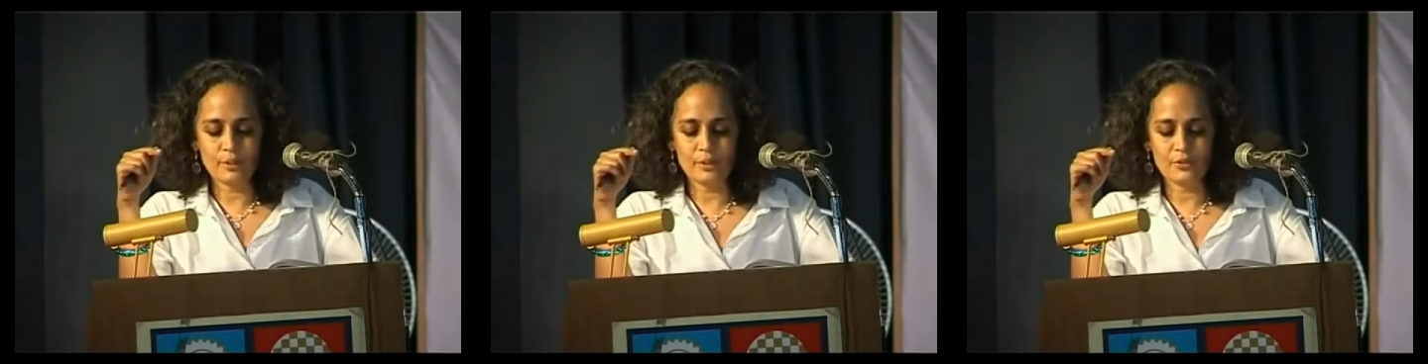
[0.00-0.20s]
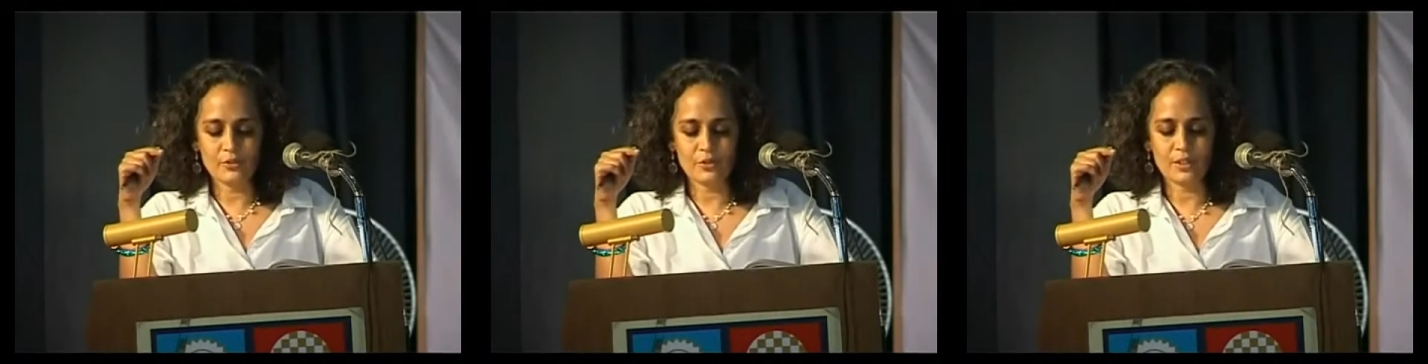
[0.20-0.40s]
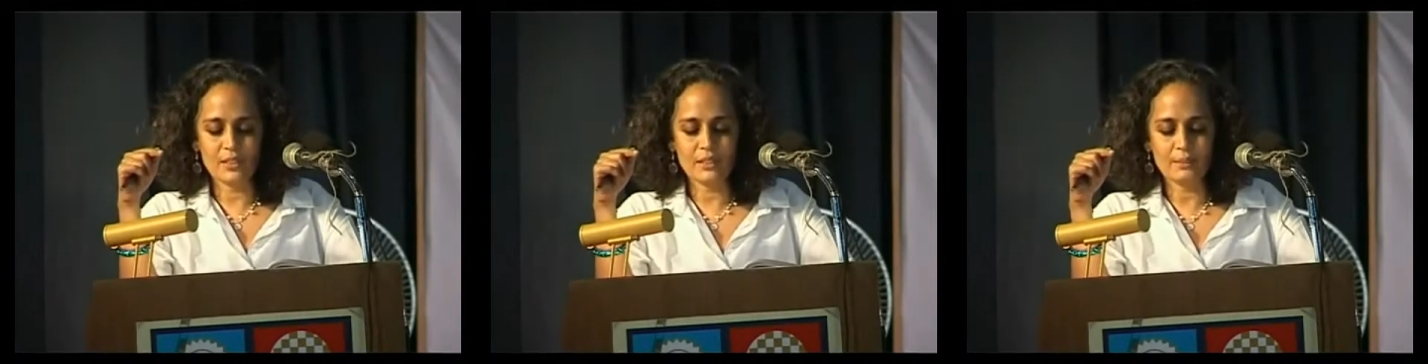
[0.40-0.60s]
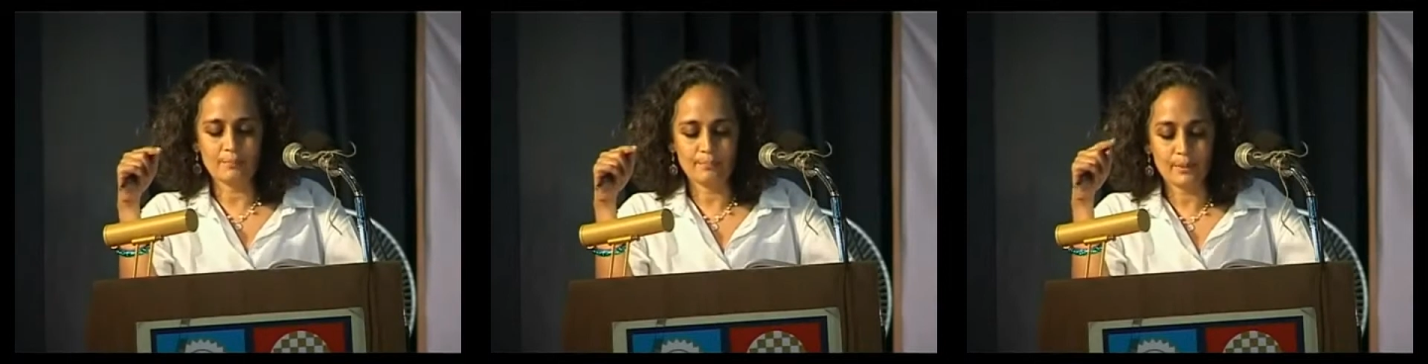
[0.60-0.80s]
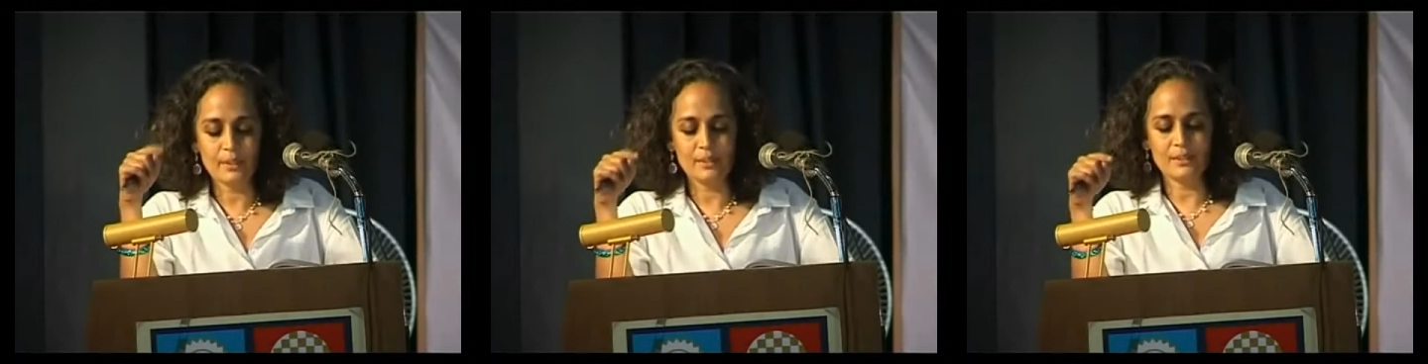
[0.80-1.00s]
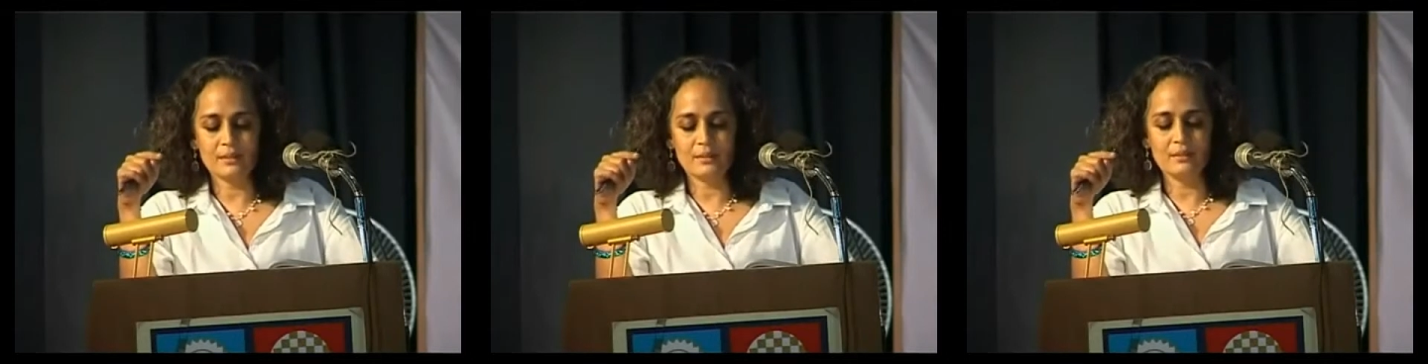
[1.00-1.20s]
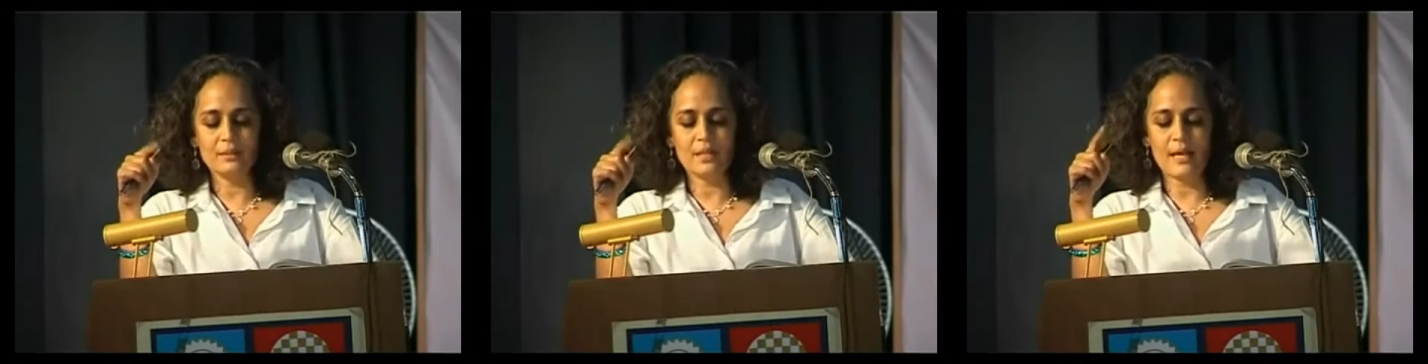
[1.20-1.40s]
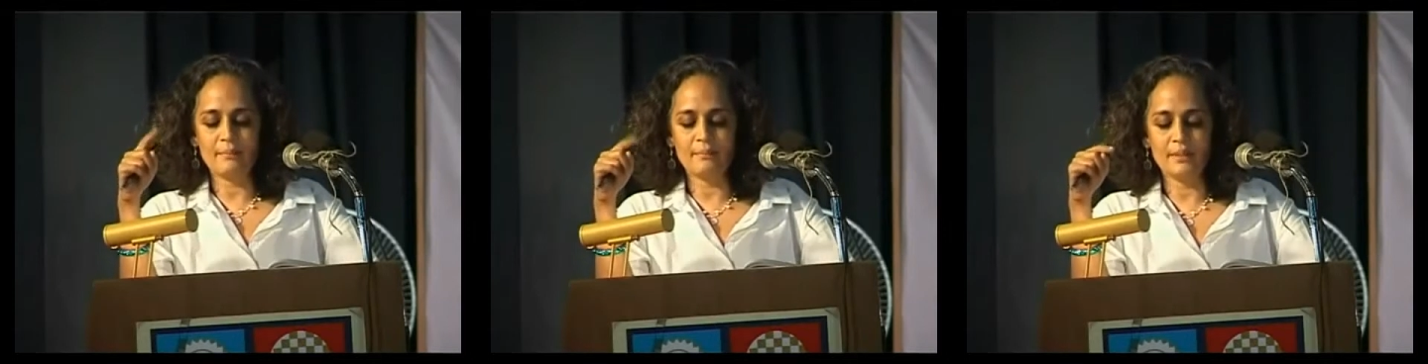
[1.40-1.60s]

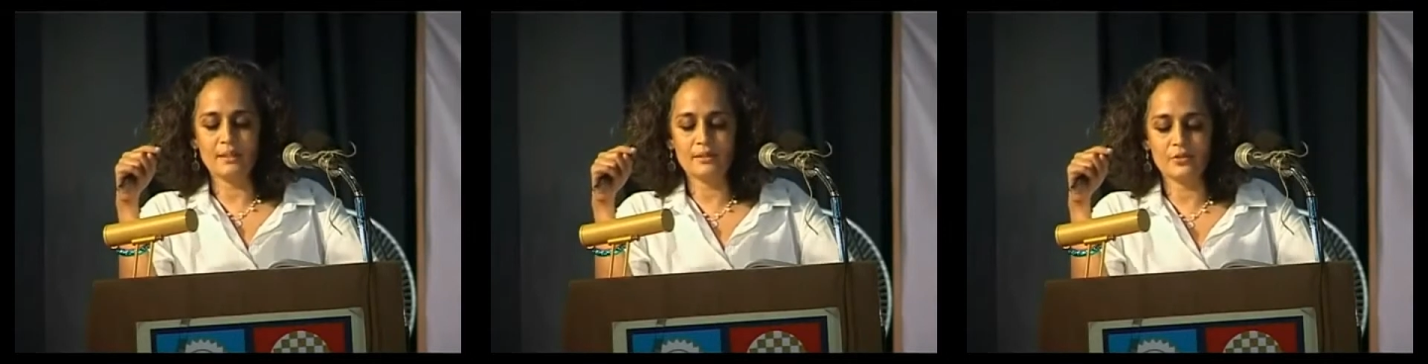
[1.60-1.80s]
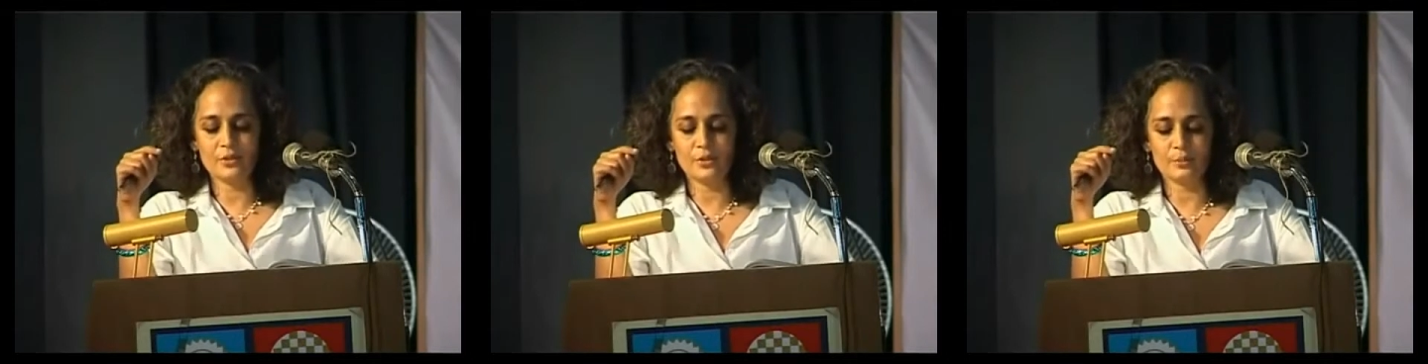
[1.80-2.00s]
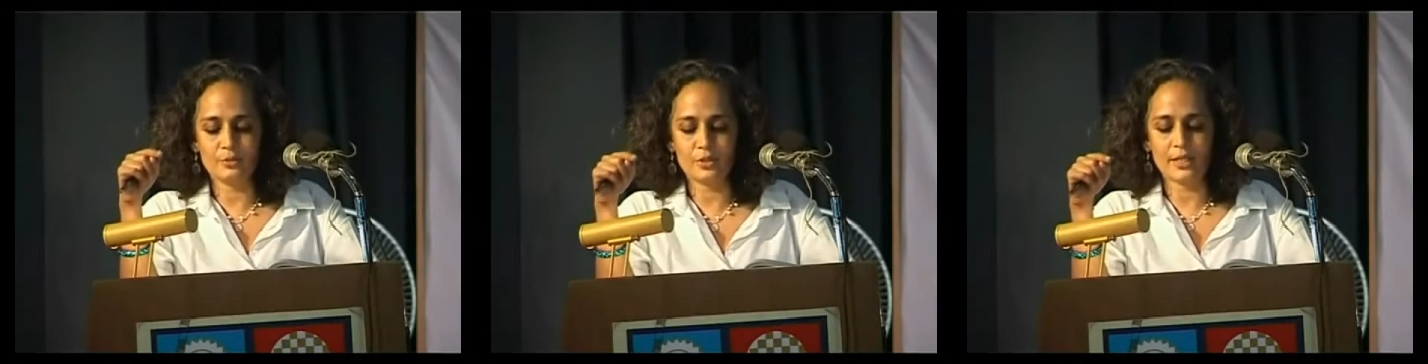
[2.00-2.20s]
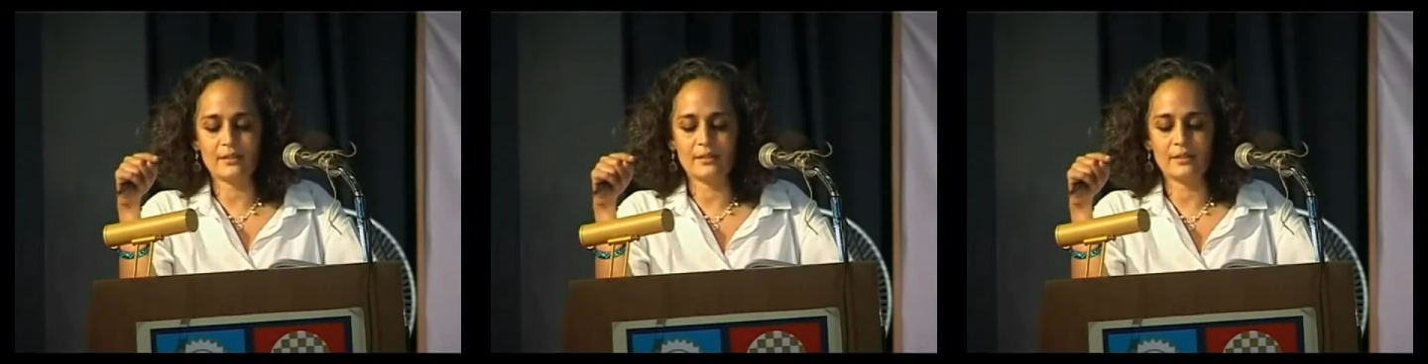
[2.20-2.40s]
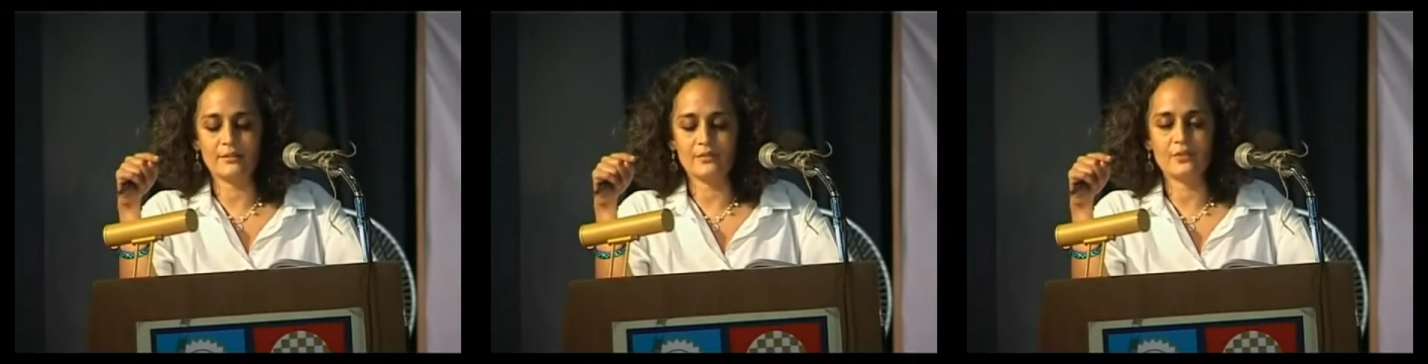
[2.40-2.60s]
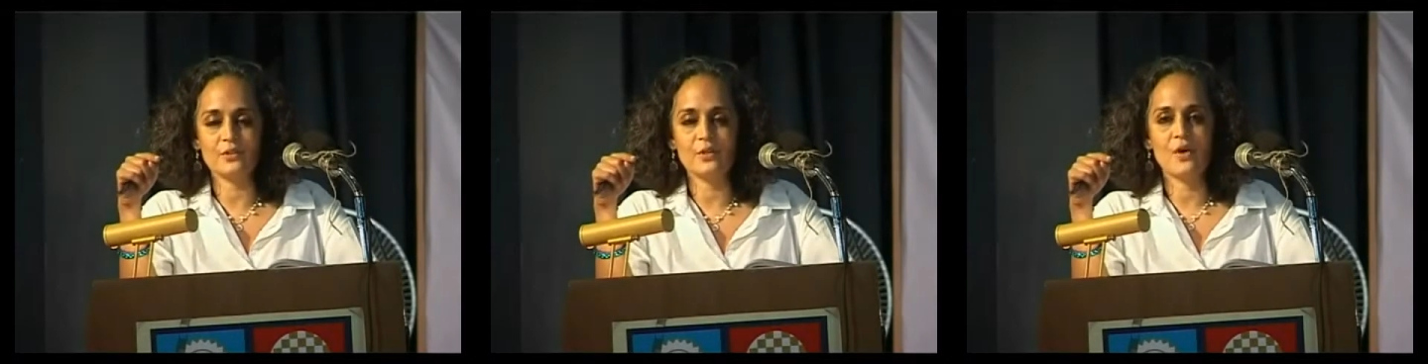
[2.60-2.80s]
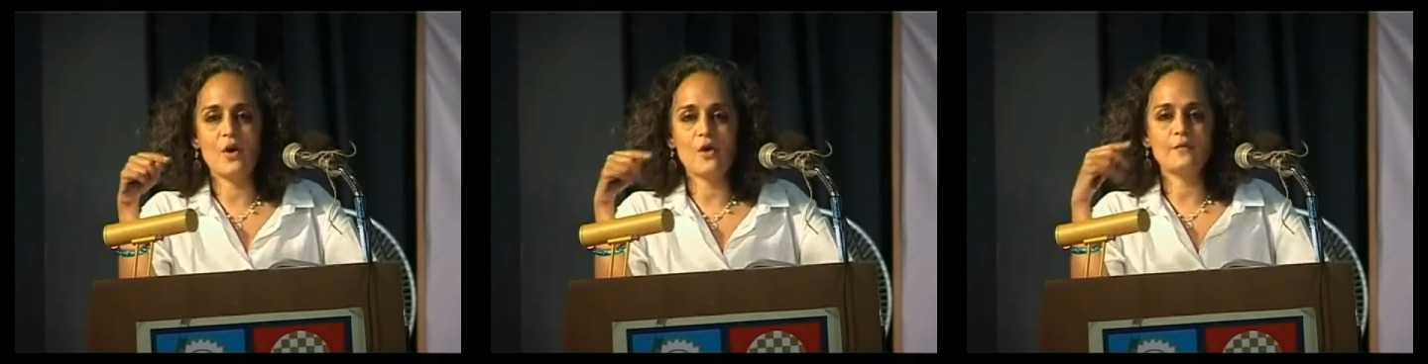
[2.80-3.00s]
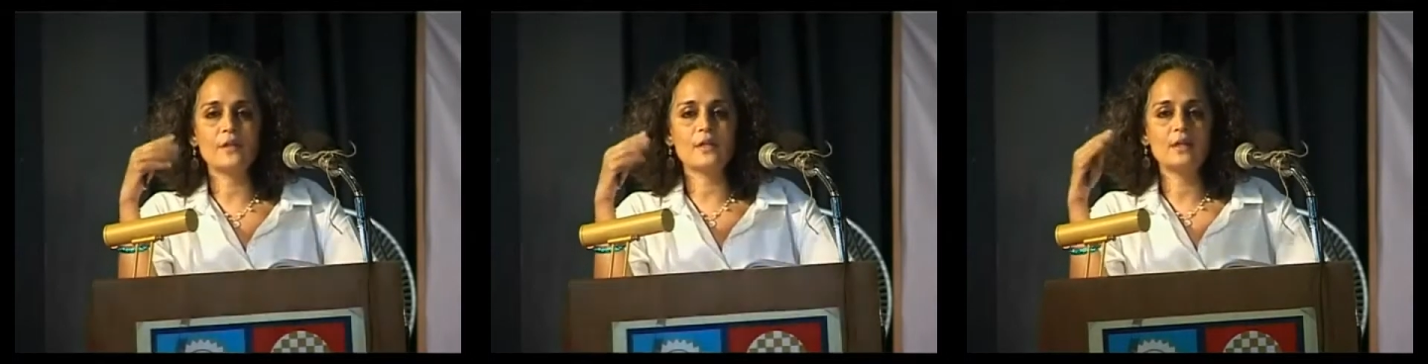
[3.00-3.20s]
political and military objectives
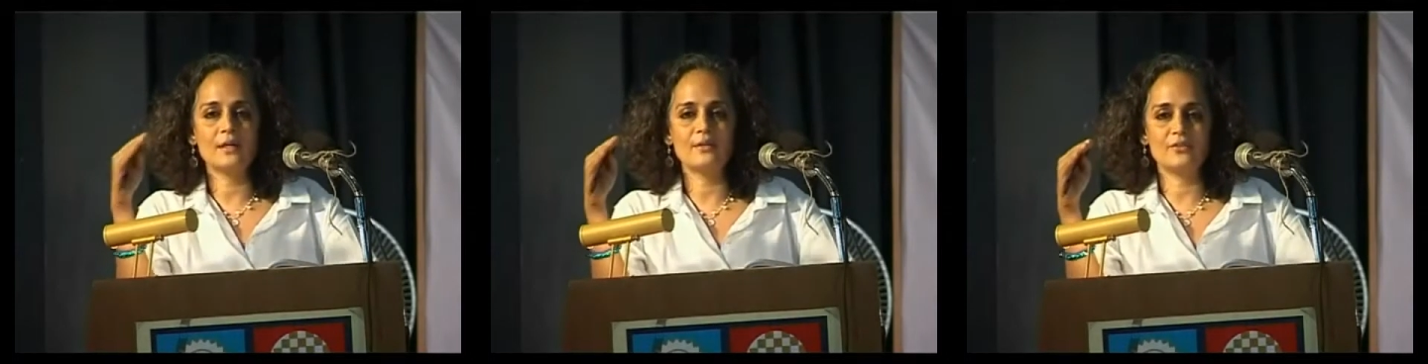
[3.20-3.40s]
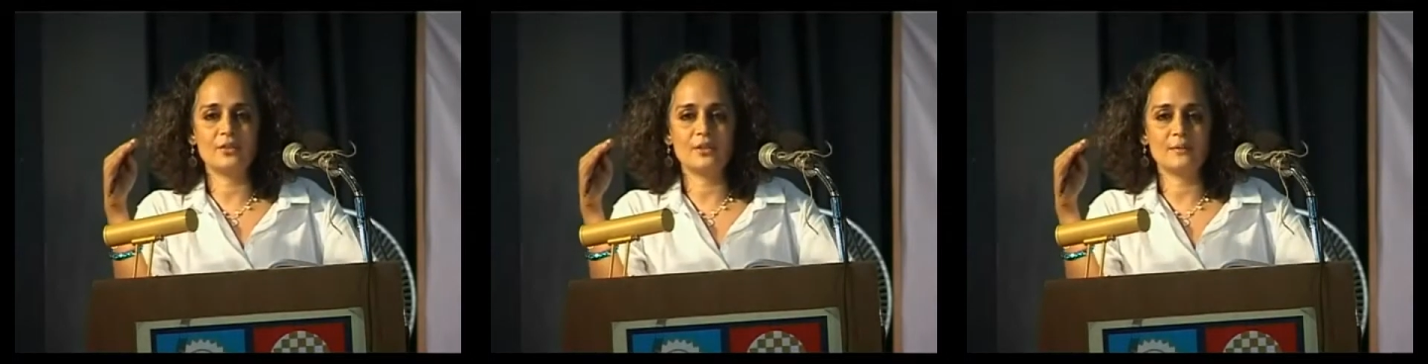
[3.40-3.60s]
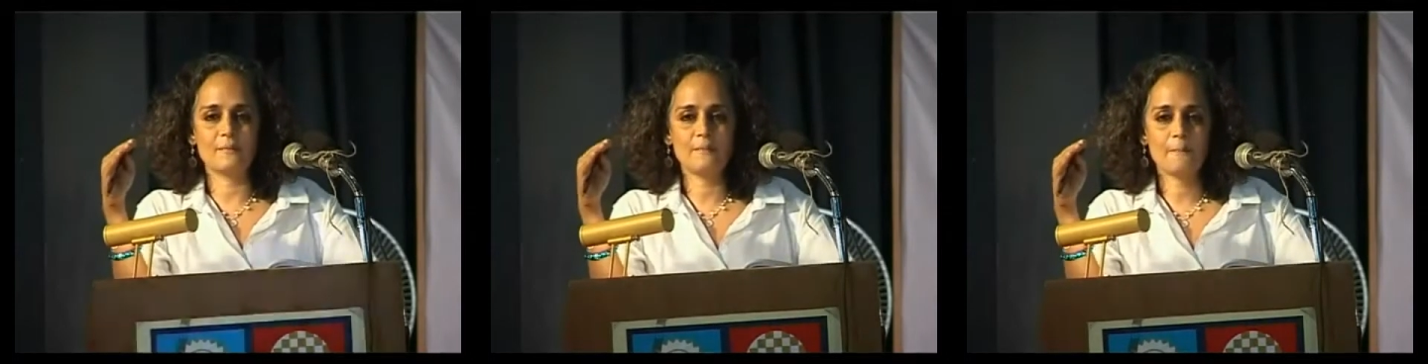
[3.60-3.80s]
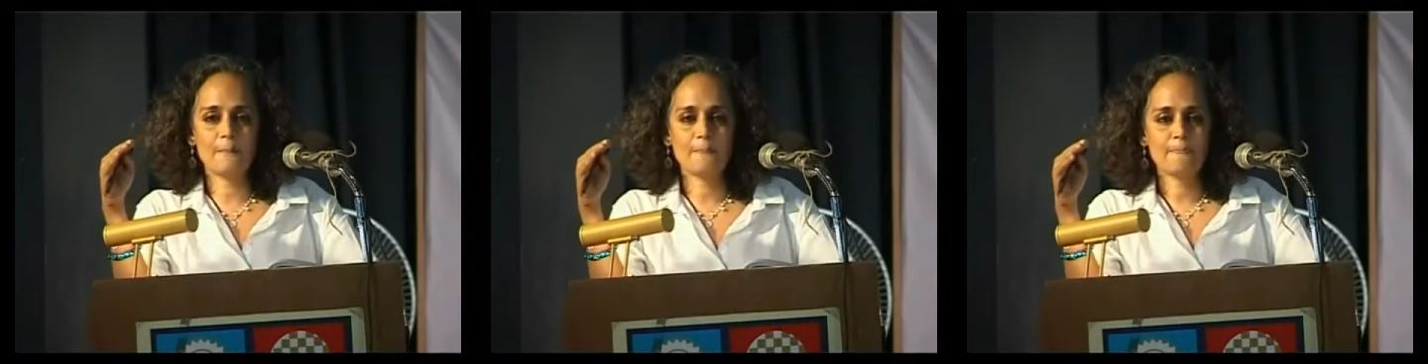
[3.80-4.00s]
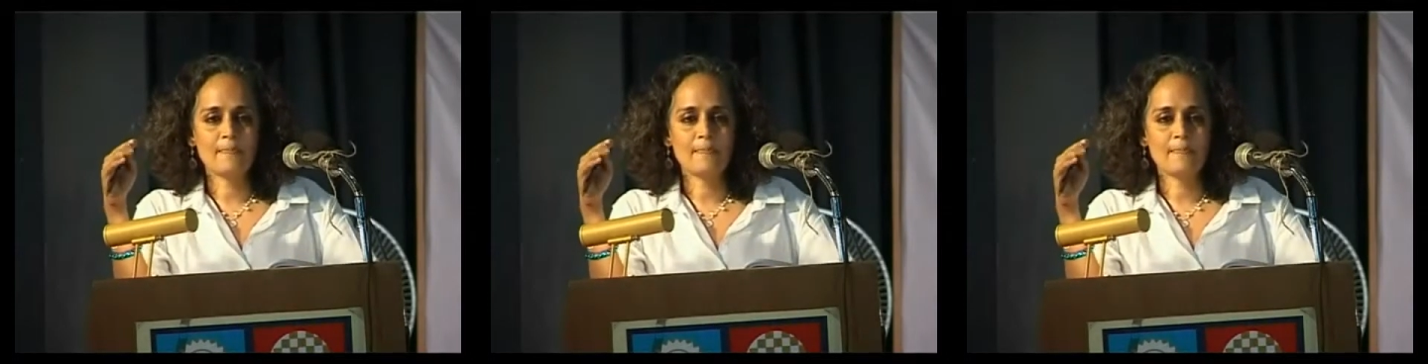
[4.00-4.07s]
of the country.